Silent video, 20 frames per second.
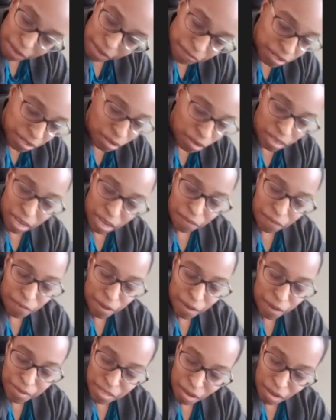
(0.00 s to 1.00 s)
getting
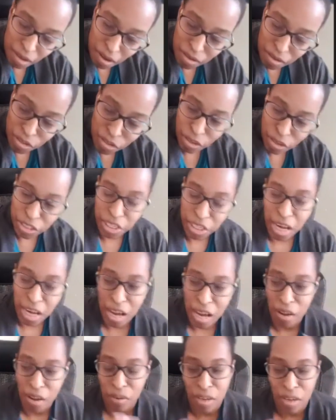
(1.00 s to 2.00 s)
favorite songs, stretching
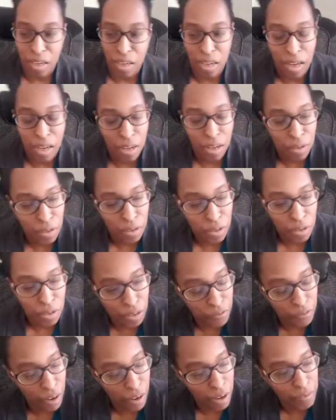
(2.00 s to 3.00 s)
out to your
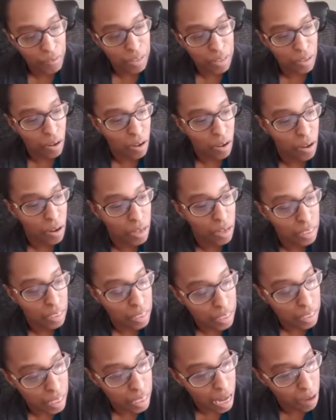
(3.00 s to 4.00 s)
favorite song, and
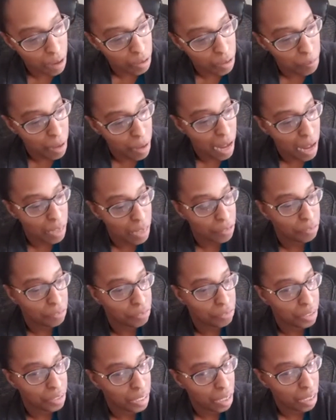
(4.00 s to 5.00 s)
just allowing your mind to
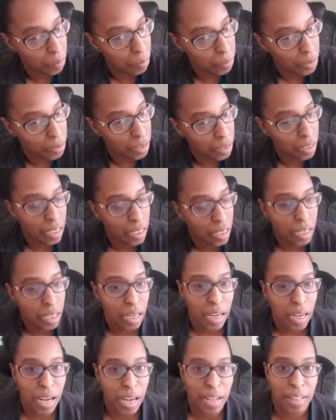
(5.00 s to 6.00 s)
free up,
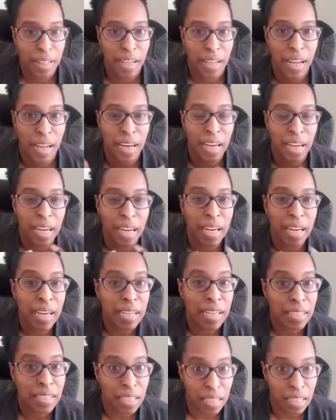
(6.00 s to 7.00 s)
and then
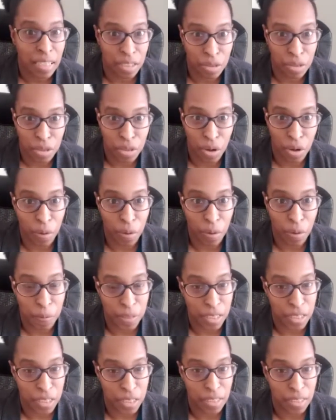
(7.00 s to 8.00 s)
easing into yoga
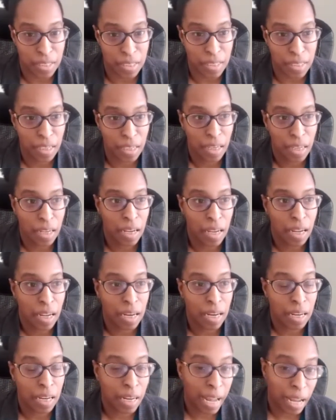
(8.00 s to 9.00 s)
positions
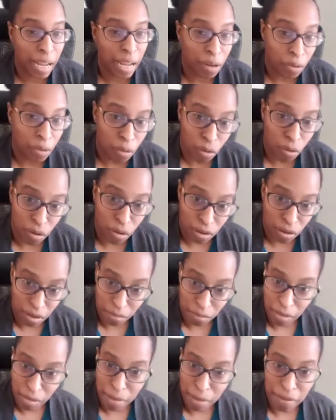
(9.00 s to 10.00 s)
later
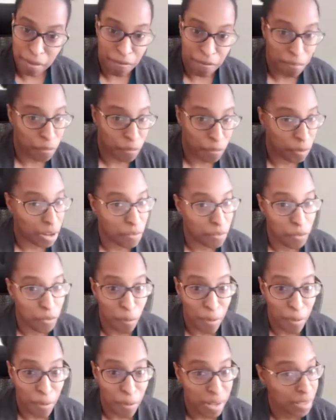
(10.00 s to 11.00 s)
on, maybe 3-4
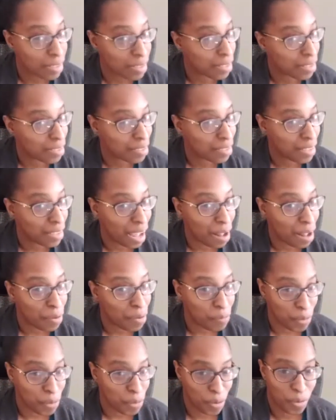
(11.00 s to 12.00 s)
months down the
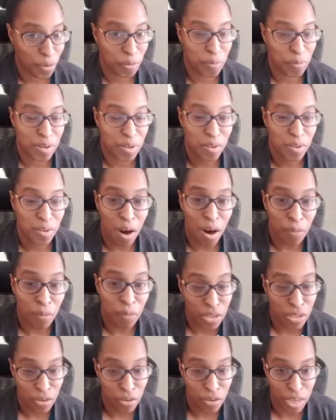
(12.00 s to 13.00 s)
road. But start with
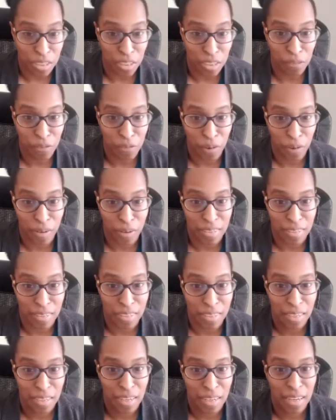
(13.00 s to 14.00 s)
stretching first,
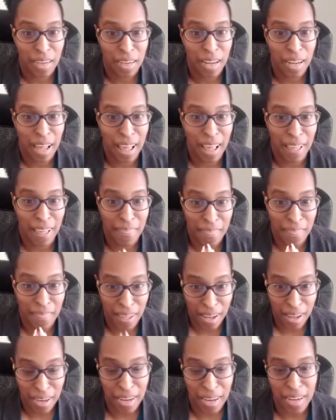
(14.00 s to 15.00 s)
and
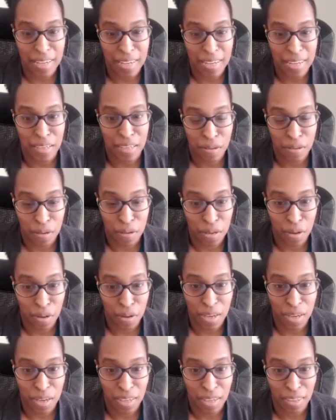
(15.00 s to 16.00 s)
then ease into the yoga.